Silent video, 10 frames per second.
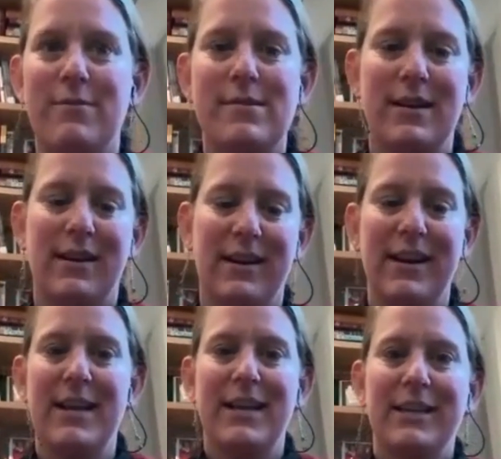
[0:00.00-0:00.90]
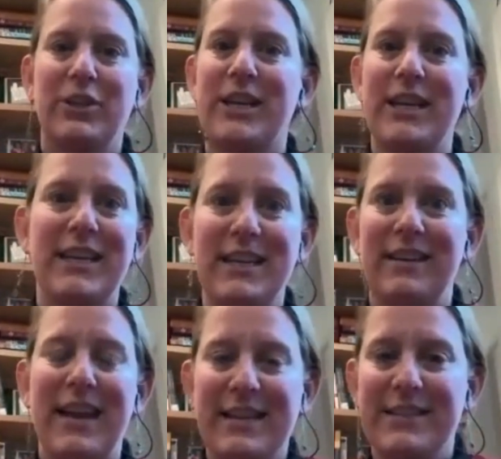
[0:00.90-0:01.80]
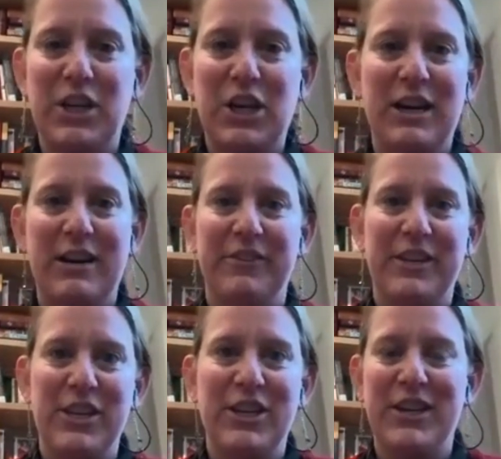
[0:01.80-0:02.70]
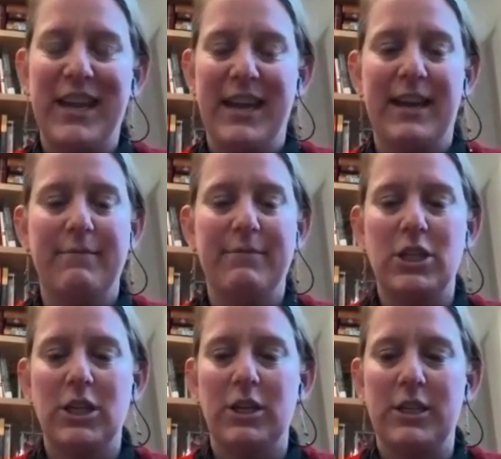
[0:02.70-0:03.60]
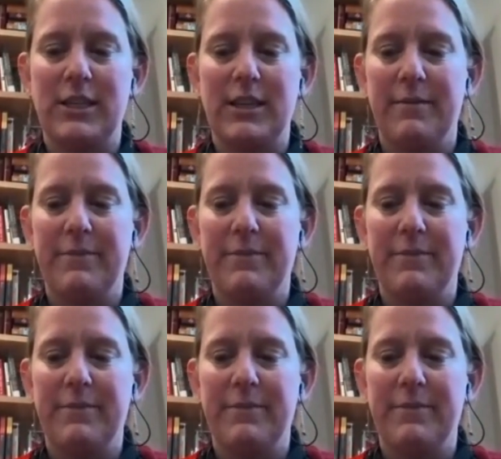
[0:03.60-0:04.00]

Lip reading: or your kid has a cough and you can't come to church?